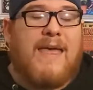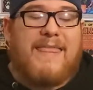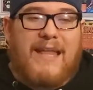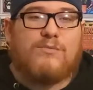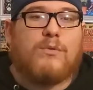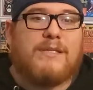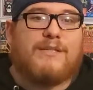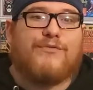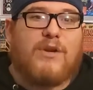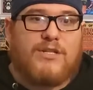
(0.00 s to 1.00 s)
That's what this
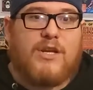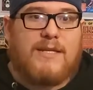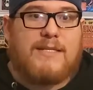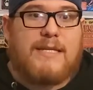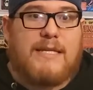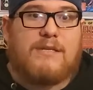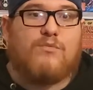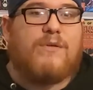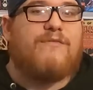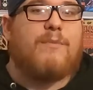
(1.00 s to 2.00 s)
franchise needs.
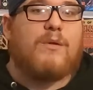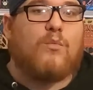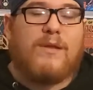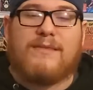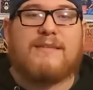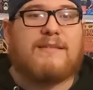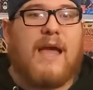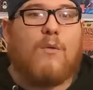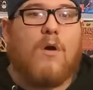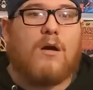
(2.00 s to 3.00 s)
We've been with the
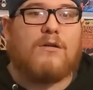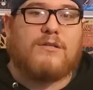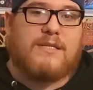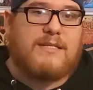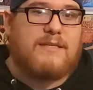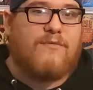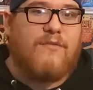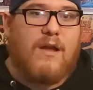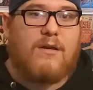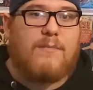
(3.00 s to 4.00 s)
Skywalkers since the
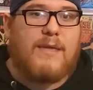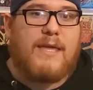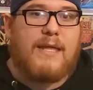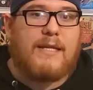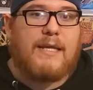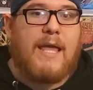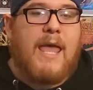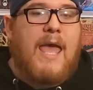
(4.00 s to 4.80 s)
very beginning.